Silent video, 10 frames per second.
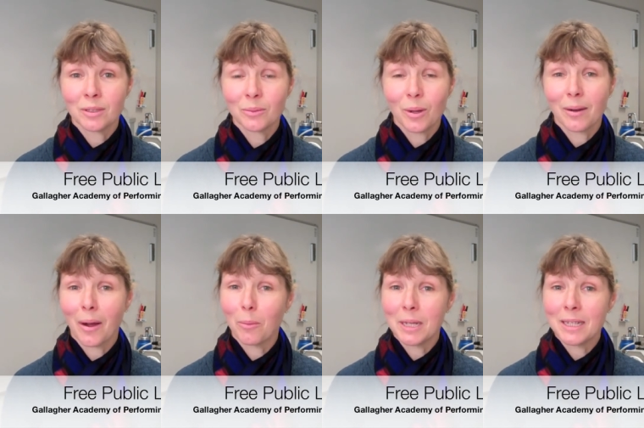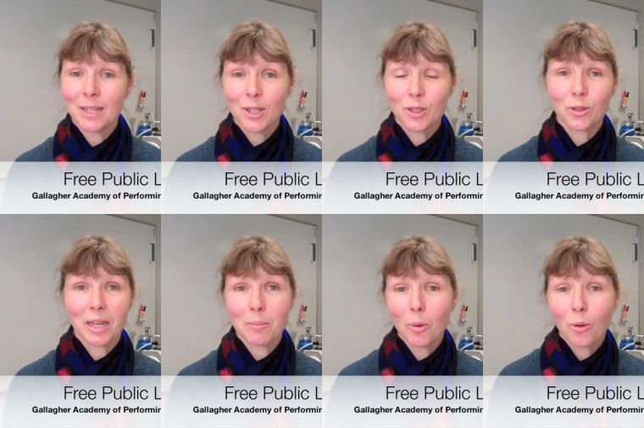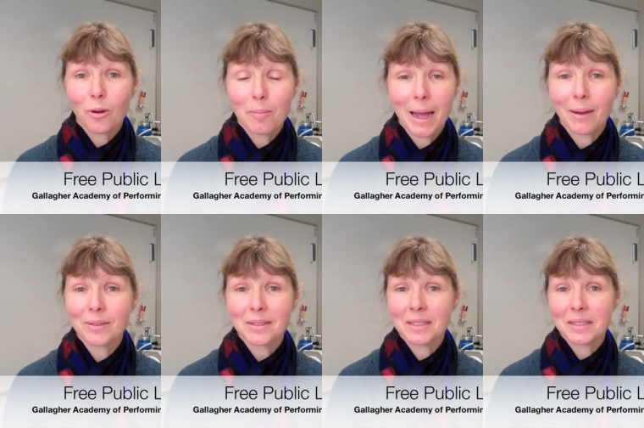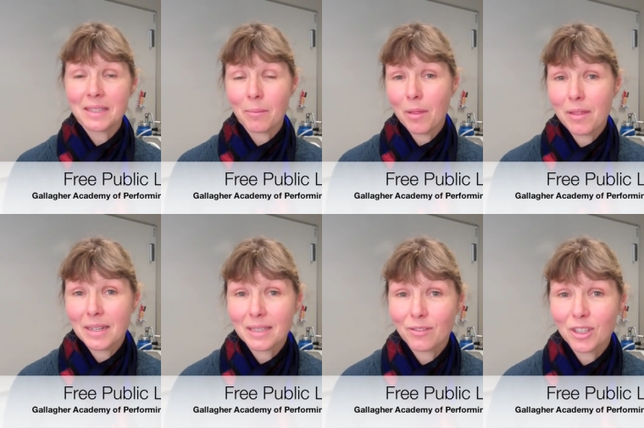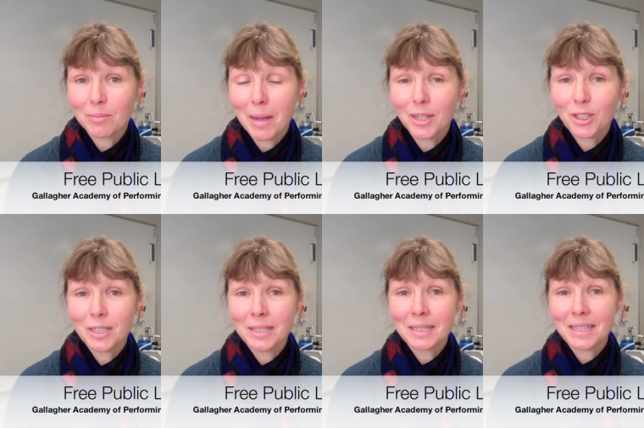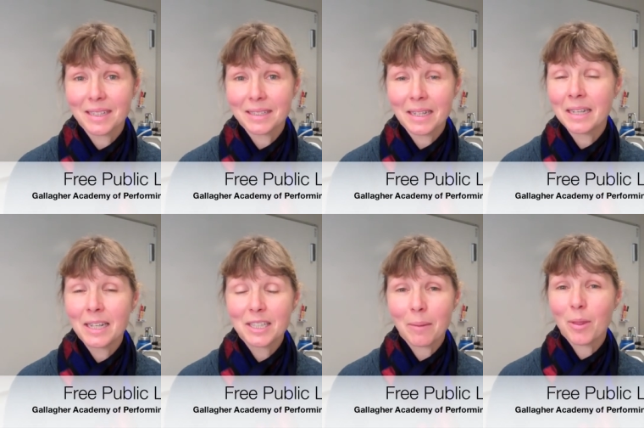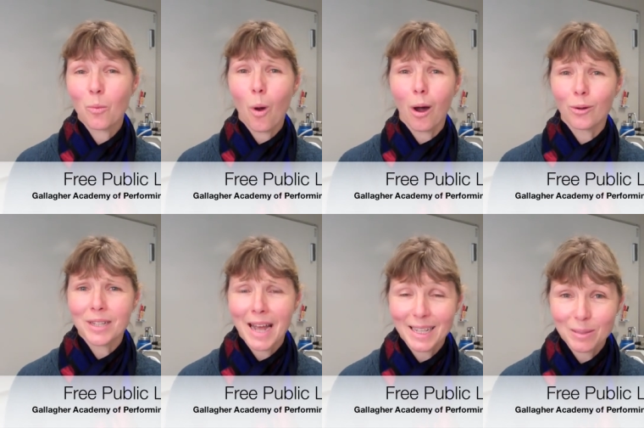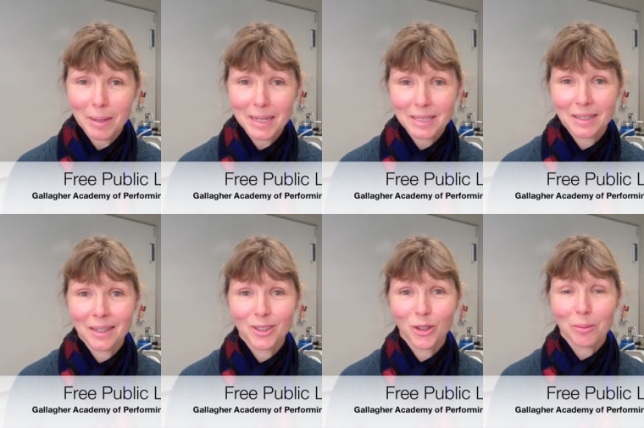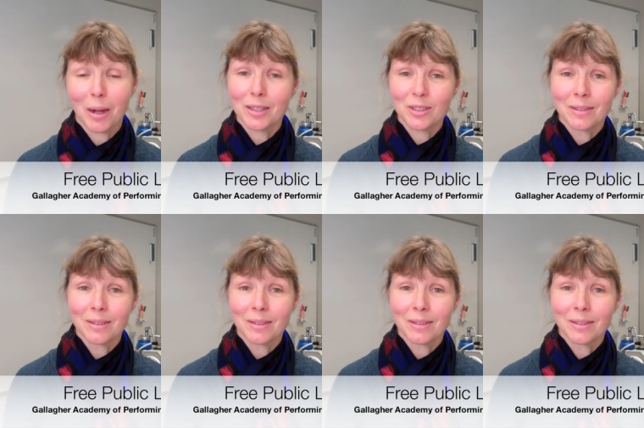where I'll be talking more about some of the things I've just mentioned and some of the wilder aspects during my